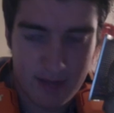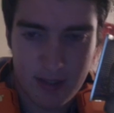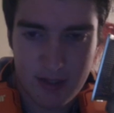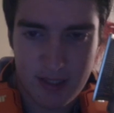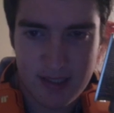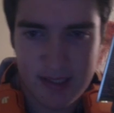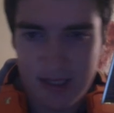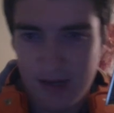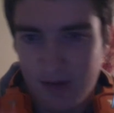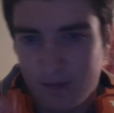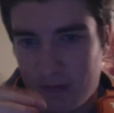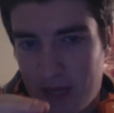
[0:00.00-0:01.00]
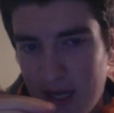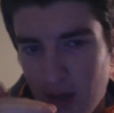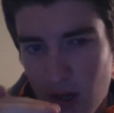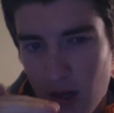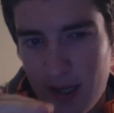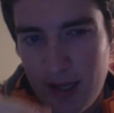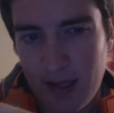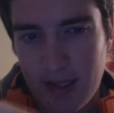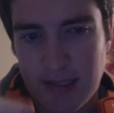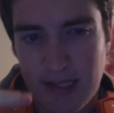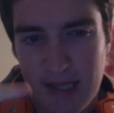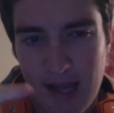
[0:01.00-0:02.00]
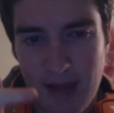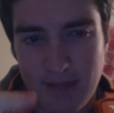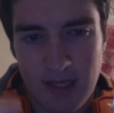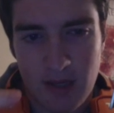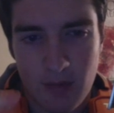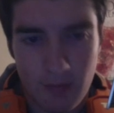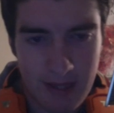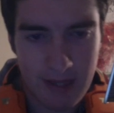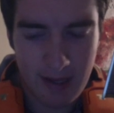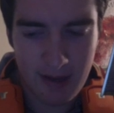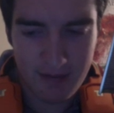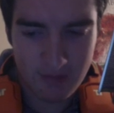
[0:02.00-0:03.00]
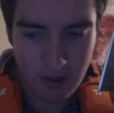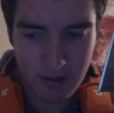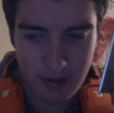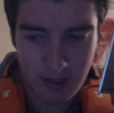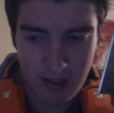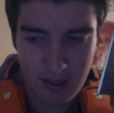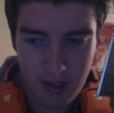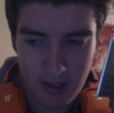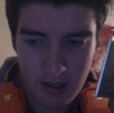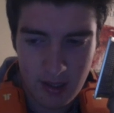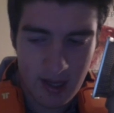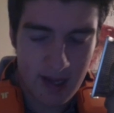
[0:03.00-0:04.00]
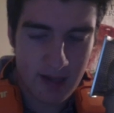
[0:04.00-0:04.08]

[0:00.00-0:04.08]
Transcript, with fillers: Now, this from here on in is the games that I really love throughout the year. Uh,